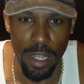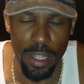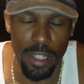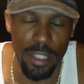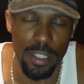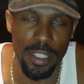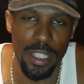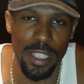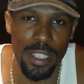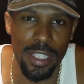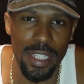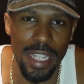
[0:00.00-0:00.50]

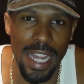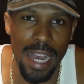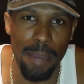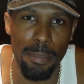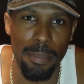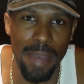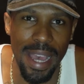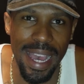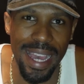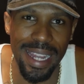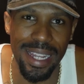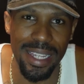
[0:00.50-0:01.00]
She's not
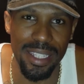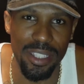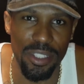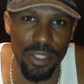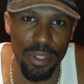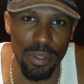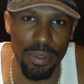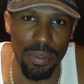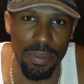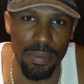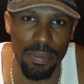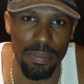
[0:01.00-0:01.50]
mad at
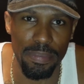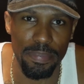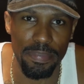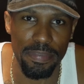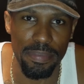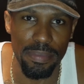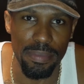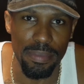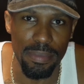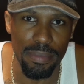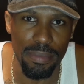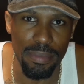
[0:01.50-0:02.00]
you.
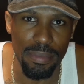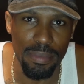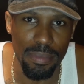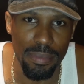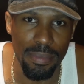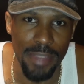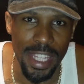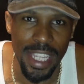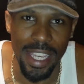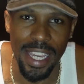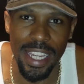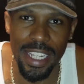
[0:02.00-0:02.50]

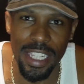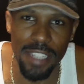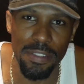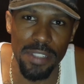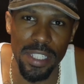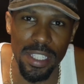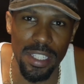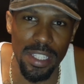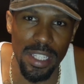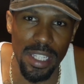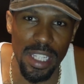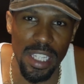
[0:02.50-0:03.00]
And if
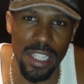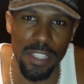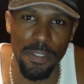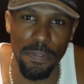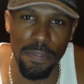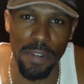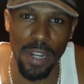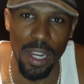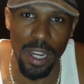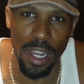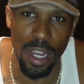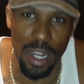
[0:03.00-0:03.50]
she is,
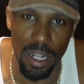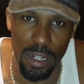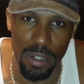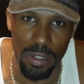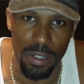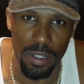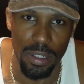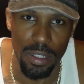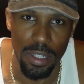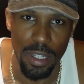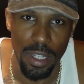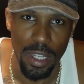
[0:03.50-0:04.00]
fuck
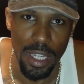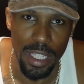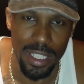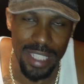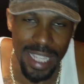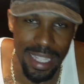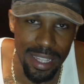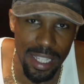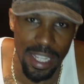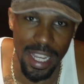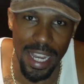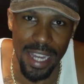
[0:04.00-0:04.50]
her. Is
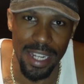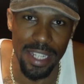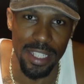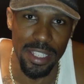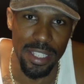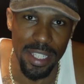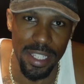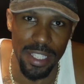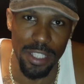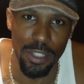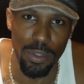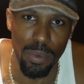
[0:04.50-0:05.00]
that the kind of
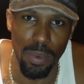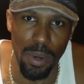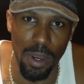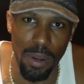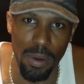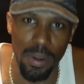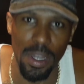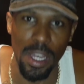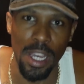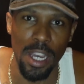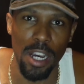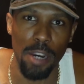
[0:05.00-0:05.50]
chick you
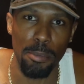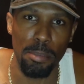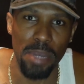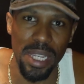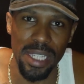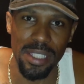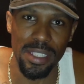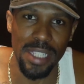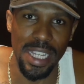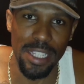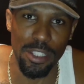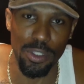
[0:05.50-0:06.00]
want? A
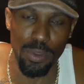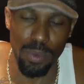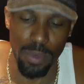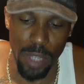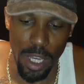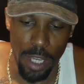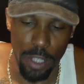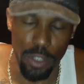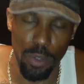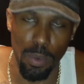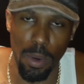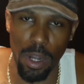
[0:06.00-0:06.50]
bitch that
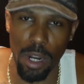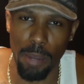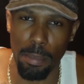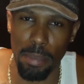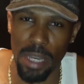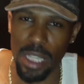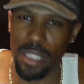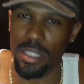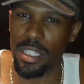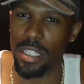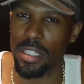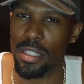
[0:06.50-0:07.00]
you want a
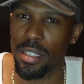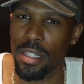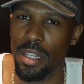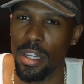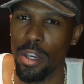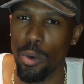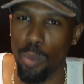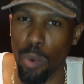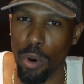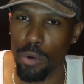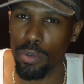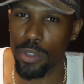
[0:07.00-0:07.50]
bitch that
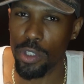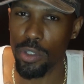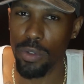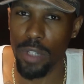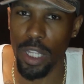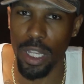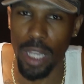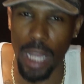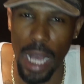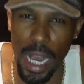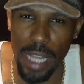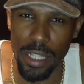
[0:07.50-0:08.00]
wants you
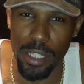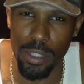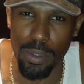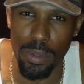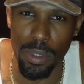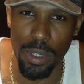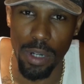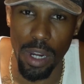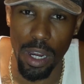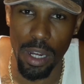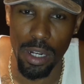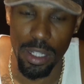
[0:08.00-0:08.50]
to lie to
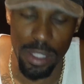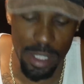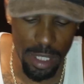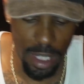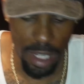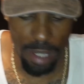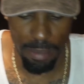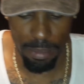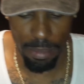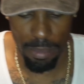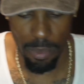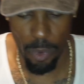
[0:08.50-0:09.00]
her all the time?